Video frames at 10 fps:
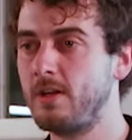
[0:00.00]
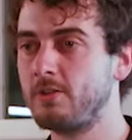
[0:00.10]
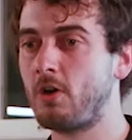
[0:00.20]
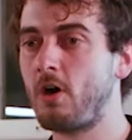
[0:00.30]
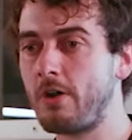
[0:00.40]

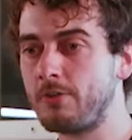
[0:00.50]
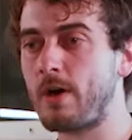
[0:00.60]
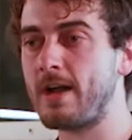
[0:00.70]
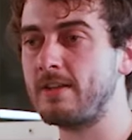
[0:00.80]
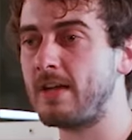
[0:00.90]
So how do
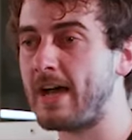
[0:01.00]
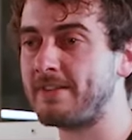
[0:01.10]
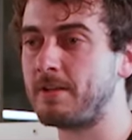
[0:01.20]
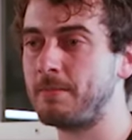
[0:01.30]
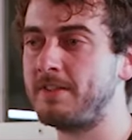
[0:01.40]
I add
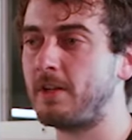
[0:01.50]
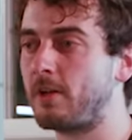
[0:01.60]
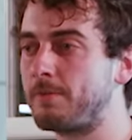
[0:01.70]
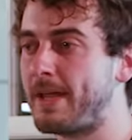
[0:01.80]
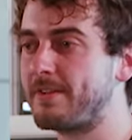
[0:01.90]
some
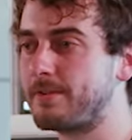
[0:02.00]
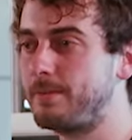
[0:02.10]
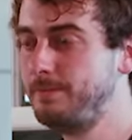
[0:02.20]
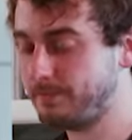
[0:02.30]
internal space?